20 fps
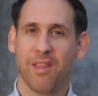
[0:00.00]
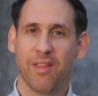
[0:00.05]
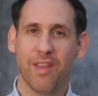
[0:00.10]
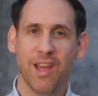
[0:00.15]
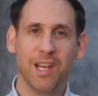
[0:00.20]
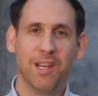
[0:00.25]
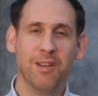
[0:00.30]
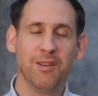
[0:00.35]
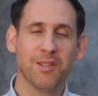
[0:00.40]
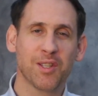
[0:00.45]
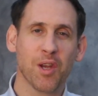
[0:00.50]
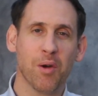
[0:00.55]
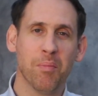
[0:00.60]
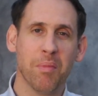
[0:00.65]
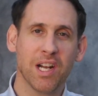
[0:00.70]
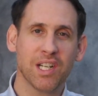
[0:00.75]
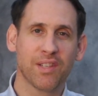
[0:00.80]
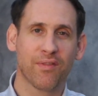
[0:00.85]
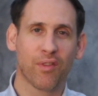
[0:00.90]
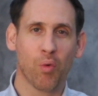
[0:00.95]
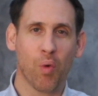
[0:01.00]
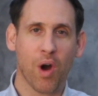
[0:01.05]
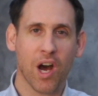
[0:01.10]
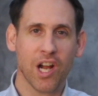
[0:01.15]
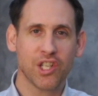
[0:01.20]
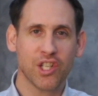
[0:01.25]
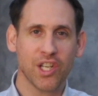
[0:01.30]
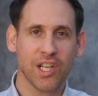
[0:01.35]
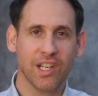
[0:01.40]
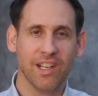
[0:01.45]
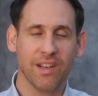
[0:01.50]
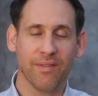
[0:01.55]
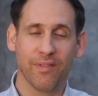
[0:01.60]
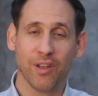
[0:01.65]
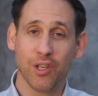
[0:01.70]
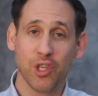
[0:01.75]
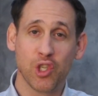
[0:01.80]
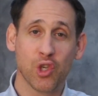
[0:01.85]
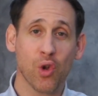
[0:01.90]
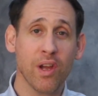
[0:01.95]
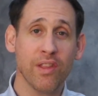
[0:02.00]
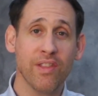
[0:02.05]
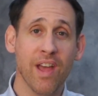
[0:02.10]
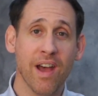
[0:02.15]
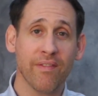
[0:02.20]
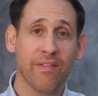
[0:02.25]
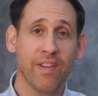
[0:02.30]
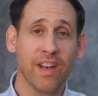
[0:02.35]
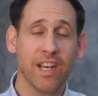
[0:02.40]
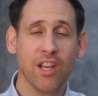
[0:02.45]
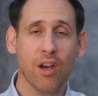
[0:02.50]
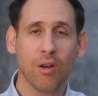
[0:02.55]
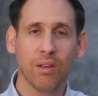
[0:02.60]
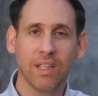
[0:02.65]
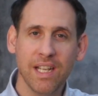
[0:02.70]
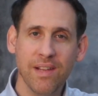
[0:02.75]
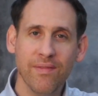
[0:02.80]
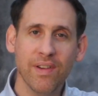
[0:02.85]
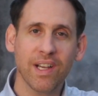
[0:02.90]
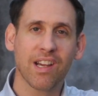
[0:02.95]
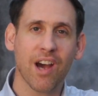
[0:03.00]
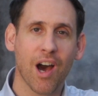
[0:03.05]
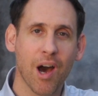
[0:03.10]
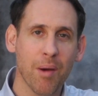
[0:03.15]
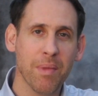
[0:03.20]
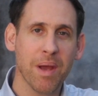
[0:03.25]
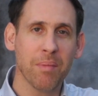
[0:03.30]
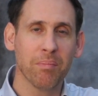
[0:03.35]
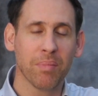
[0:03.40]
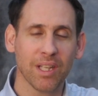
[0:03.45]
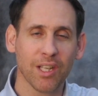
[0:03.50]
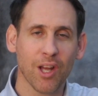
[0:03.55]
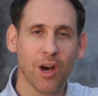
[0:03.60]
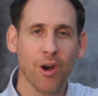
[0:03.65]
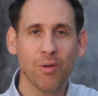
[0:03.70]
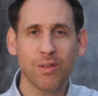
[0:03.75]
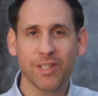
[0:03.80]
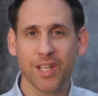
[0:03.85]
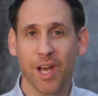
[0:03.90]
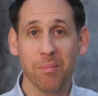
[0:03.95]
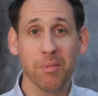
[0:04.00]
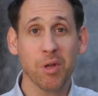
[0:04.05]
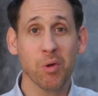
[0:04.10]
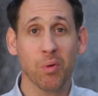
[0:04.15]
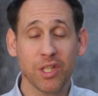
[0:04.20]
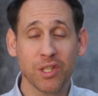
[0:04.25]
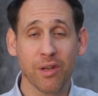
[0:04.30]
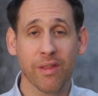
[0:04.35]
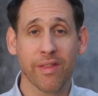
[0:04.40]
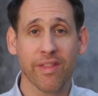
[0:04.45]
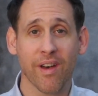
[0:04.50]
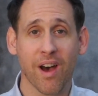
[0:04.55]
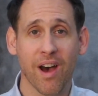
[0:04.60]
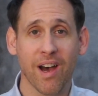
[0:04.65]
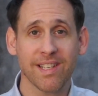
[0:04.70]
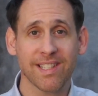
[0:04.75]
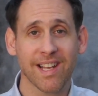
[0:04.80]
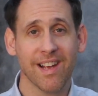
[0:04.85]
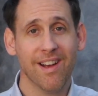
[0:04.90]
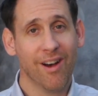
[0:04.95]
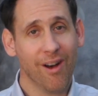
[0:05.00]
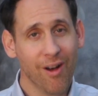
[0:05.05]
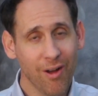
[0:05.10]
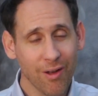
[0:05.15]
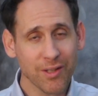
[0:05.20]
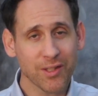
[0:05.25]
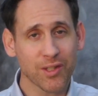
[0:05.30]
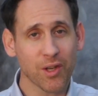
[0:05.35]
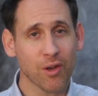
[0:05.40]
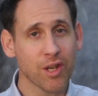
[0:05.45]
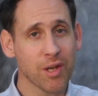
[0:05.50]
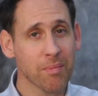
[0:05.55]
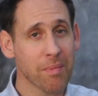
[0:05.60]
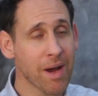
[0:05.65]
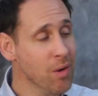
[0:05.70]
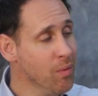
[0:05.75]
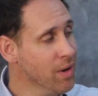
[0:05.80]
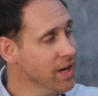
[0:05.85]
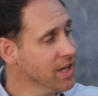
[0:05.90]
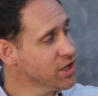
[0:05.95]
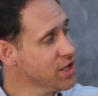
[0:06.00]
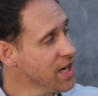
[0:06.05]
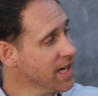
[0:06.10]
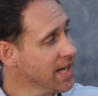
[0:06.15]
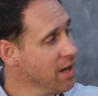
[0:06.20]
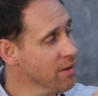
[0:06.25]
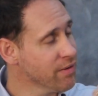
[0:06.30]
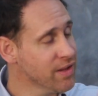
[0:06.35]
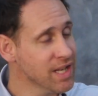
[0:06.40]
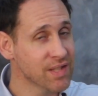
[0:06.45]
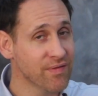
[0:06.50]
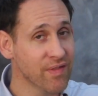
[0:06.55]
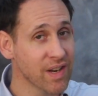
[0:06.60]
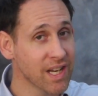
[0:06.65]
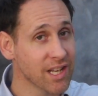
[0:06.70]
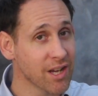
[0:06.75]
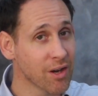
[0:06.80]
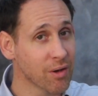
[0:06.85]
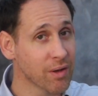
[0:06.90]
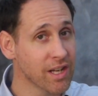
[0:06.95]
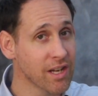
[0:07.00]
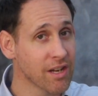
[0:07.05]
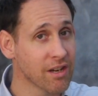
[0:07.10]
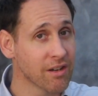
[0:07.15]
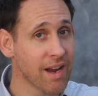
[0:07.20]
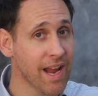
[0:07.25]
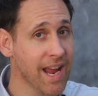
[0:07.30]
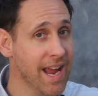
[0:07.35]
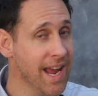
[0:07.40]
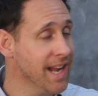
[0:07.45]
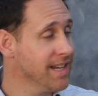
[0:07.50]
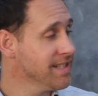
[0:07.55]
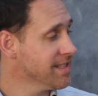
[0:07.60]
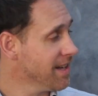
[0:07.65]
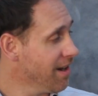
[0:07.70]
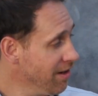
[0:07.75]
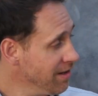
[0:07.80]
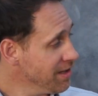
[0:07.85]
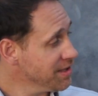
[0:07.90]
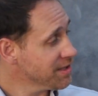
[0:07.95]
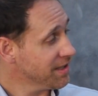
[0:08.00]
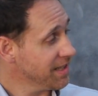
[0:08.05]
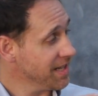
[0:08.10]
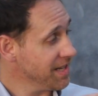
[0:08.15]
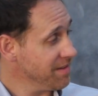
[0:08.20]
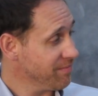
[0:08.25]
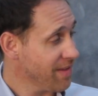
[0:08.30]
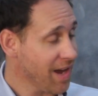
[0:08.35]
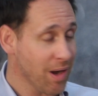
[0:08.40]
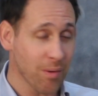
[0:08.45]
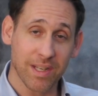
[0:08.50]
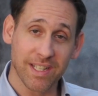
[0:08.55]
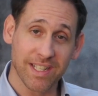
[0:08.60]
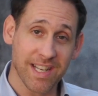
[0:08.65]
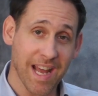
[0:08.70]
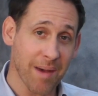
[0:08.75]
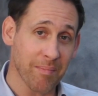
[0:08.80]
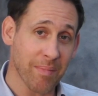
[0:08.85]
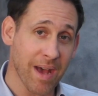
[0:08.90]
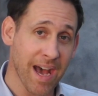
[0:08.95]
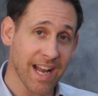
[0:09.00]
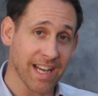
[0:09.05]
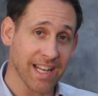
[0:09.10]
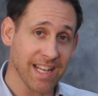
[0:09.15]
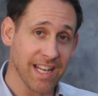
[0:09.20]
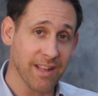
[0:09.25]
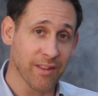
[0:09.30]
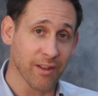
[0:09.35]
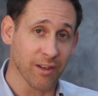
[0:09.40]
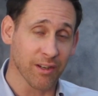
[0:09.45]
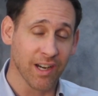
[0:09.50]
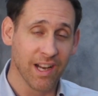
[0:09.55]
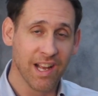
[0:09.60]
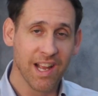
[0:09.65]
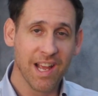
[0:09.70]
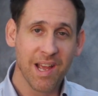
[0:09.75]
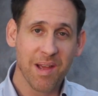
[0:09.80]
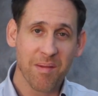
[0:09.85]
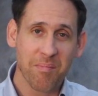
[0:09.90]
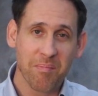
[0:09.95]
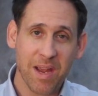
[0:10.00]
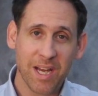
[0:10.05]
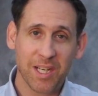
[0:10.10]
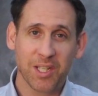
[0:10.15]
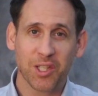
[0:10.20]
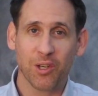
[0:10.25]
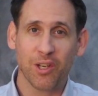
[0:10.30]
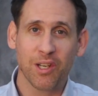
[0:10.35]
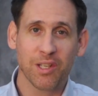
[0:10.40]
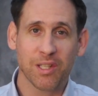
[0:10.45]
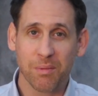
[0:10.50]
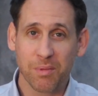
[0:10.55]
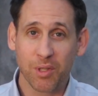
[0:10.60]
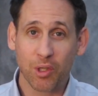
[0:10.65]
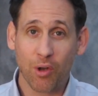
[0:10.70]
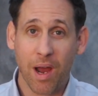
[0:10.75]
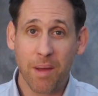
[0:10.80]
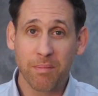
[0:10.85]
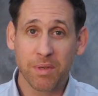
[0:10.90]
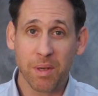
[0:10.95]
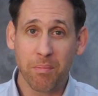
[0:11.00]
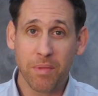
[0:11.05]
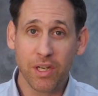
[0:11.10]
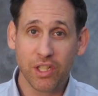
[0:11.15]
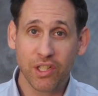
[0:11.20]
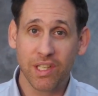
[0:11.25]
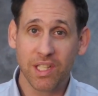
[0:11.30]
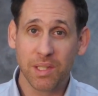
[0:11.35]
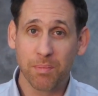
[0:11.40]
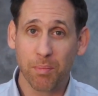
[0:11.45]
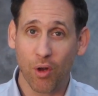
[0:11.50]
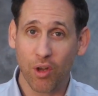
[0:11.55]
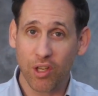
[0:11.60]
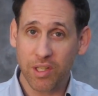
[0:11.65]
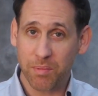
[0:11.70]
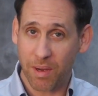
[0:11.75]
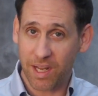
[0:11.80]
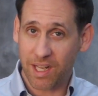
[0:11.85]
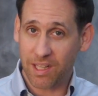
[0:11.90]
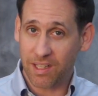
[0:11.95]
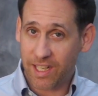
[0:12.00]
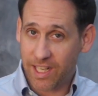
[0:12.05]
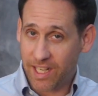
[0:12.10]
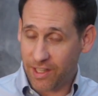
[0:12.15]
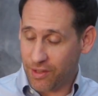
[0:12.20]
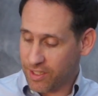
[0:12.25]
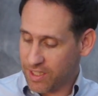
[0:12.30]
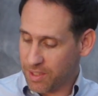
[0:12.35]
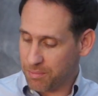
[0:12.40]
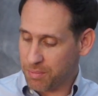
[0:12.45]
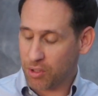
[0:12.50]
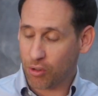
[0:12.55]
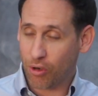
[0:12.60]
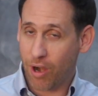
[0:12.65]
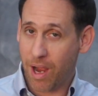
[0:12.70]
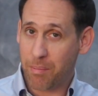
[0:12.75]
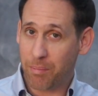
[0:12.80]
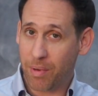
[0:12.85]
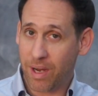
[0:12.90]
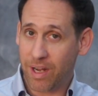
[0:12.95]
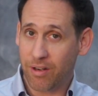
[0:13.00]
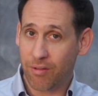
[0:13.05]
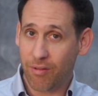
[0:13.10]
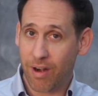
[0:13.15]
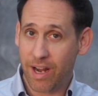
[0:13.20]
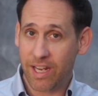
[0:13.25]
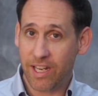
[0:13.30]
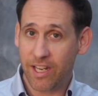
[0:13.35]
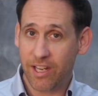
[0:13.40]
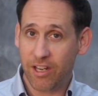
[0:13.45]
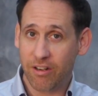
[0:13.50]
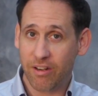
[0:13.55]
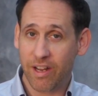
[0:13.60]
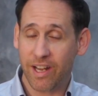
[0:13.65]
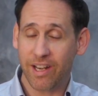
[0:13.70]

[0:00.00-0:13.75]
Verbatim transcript: Thank you so much for watching. If you enjoyed that video, leave a comment below. Tell me what you thought. Also, you might want to check out this video here, and honestly, that one's not bad either. Make sure you subscribe to Missions Pulse by clicking the subscribe button right here